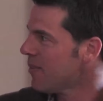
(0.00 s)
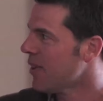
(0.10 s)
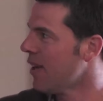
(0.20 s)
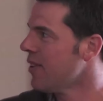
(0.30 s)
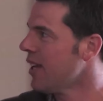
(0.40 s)

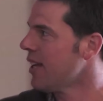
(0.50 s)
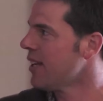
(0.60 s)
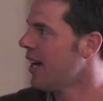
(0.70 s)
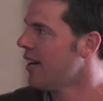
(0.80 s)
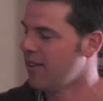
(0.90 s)
with everything,
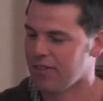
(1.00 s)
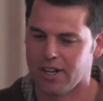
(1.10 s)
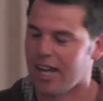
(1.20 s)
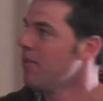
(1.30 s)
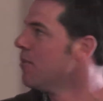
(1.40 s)
and I've
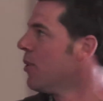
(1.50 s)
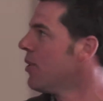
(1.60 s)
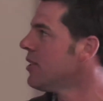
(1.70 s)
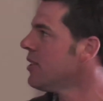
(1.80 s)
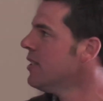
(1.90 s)
got a couple of
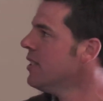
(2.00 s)
boys.